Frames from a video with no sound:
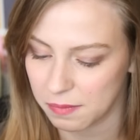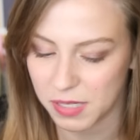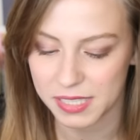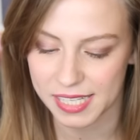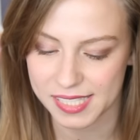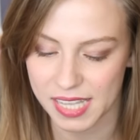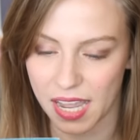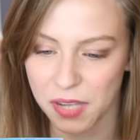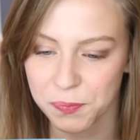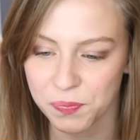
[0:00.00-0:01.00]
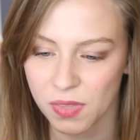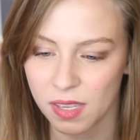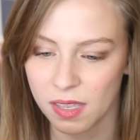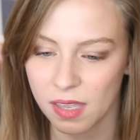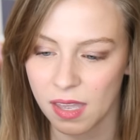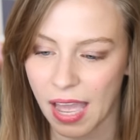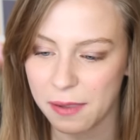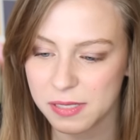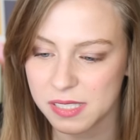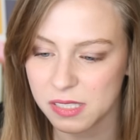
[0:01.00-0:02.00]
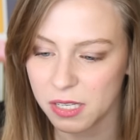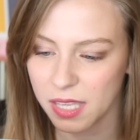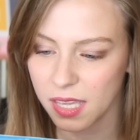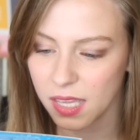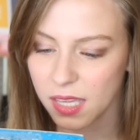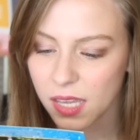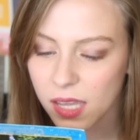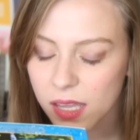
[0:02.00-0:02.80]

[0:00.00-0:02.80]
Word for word: Melissa. I was looking,